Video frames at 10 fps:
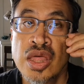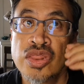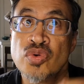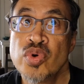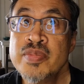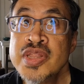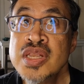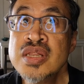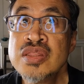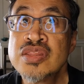The
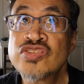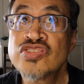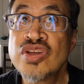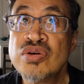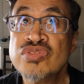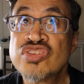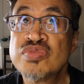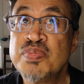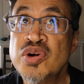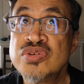women the stones
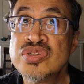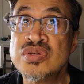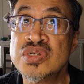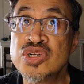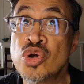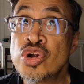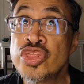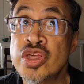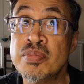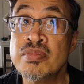spoke to ignored
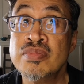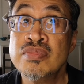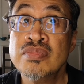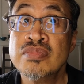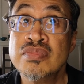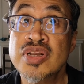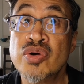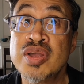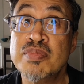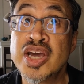them,
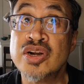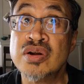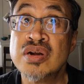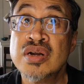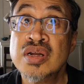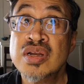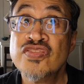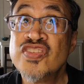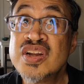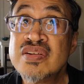knowing better,
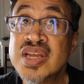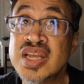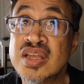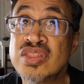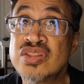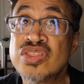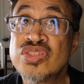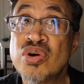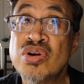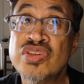fearing the
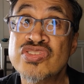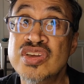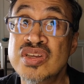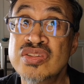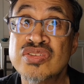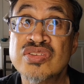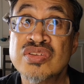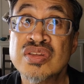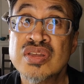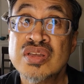Thorazines.
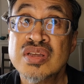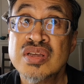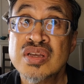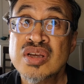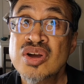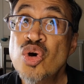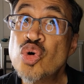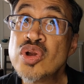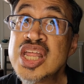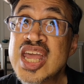
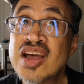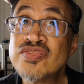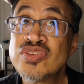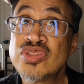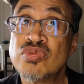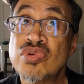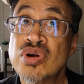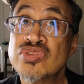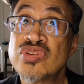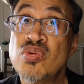Only after the
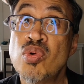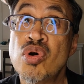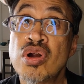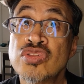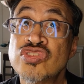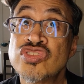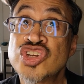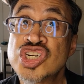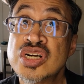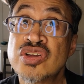rose quartz
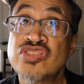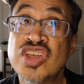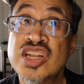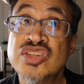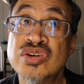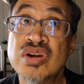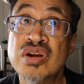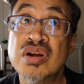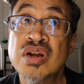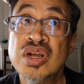chunk said to
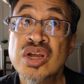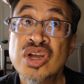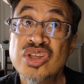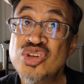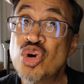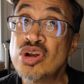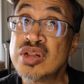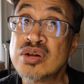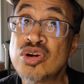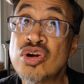her, "Your
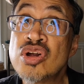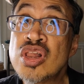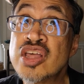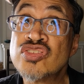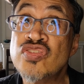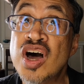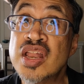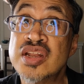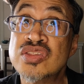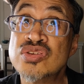little girl has
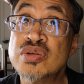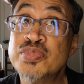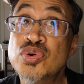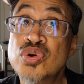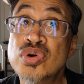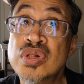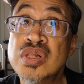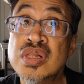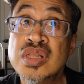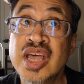fallen into the
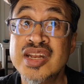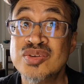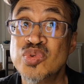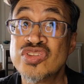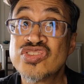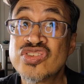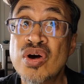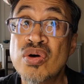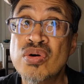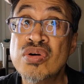pool," and it was
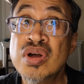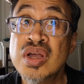so,